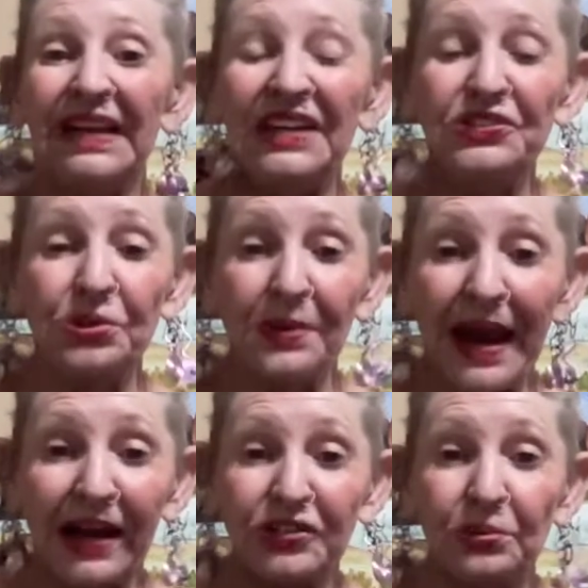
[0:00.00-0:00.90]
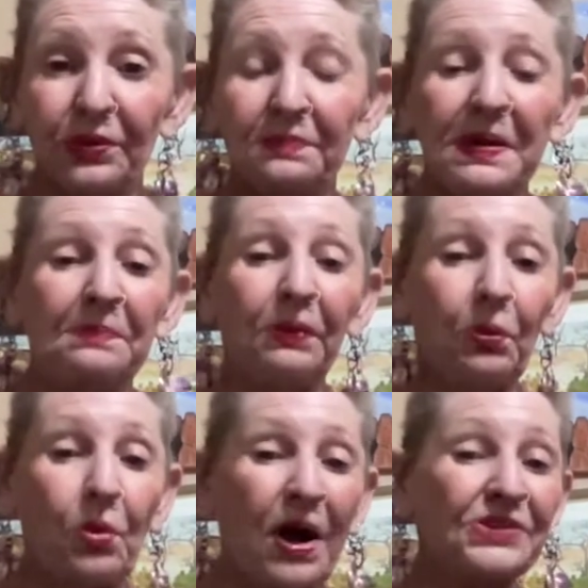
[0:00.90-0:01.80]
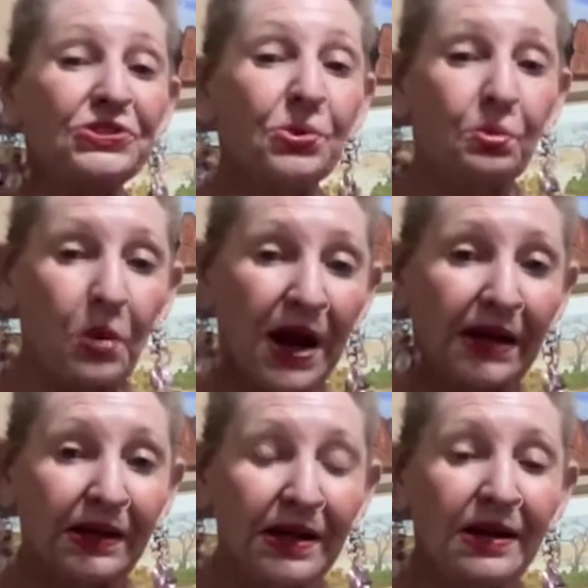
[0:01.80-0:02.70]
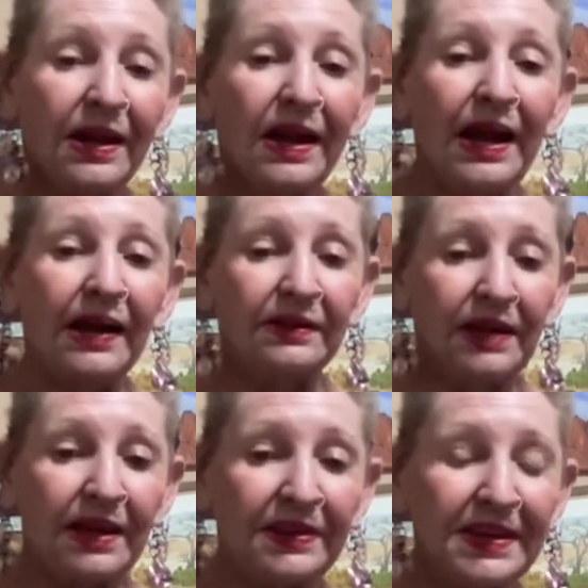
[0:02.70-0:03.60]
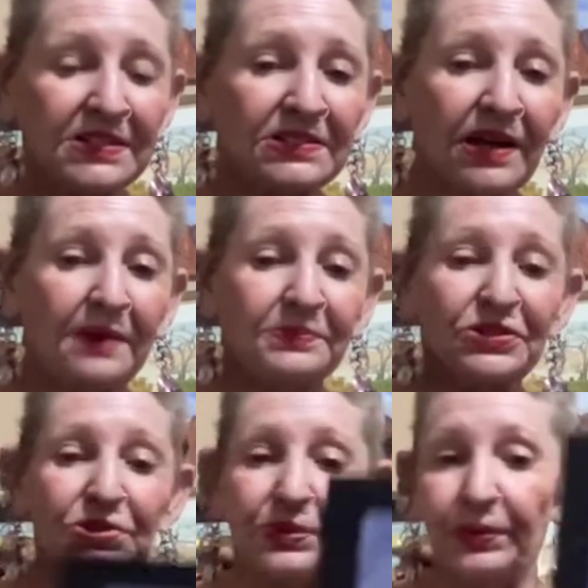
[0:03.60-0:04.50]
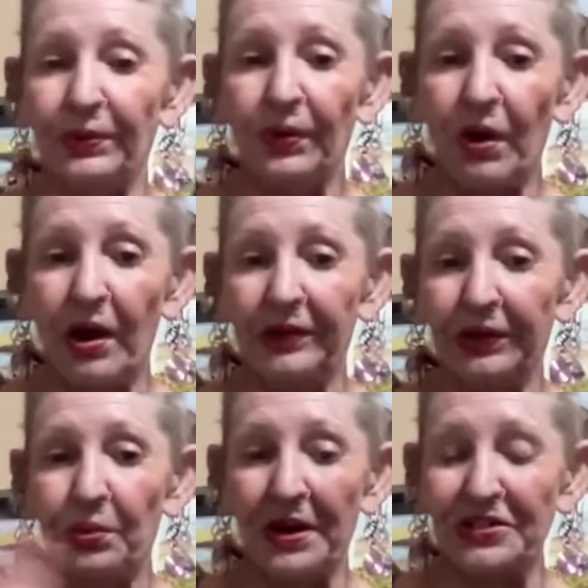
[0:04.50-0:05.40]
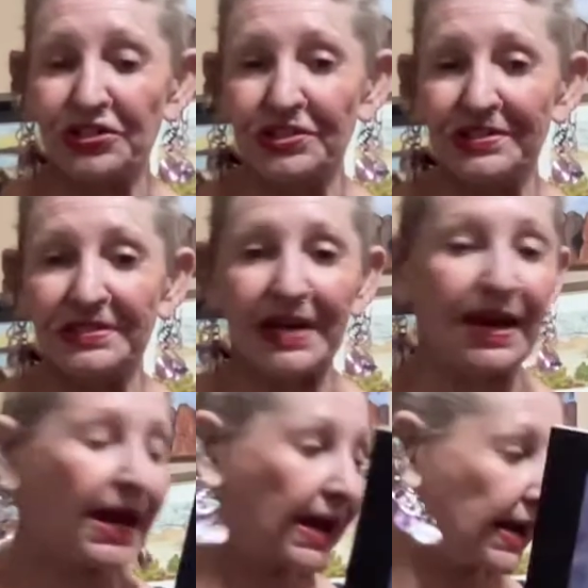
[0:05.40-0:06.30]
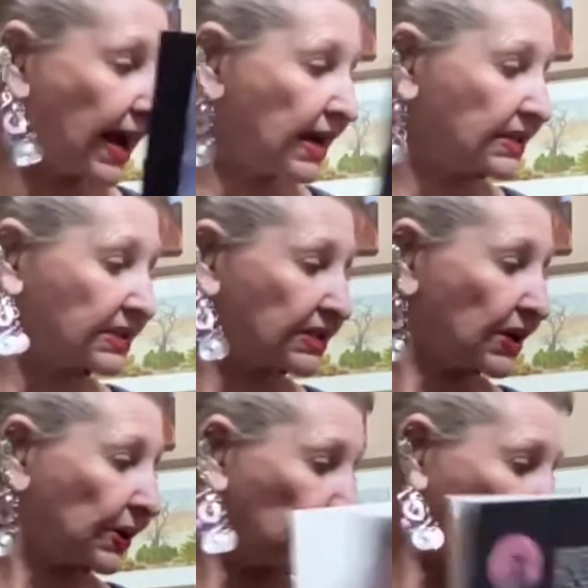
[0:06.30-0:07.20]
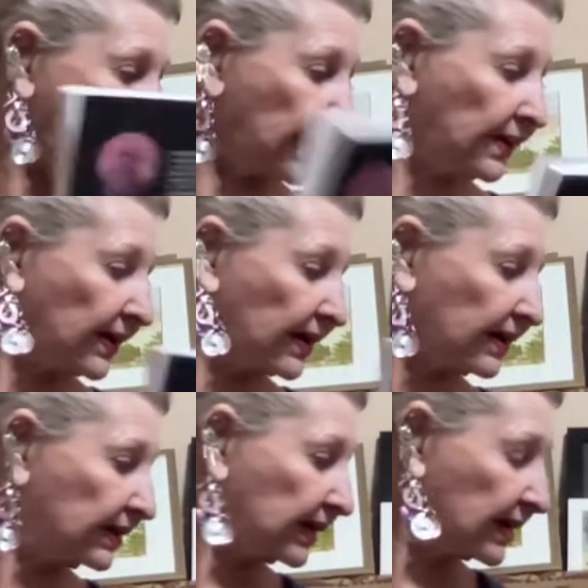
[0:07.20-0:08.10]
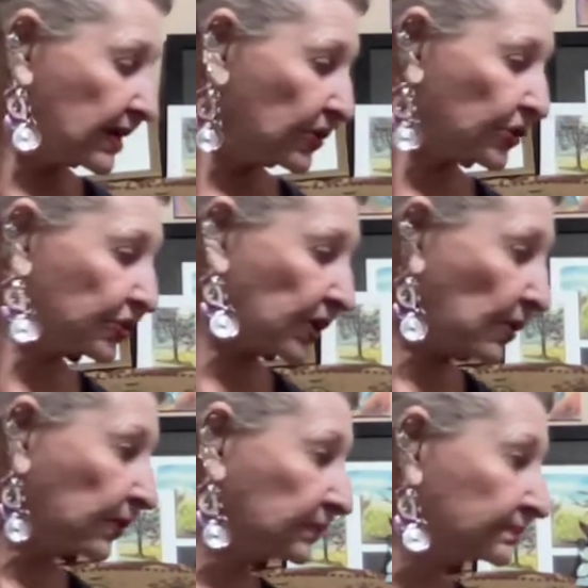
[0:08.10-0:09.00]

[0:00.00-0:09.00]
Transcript: interaction with people one to one and this comes through all the questions they had asked. Okay. So,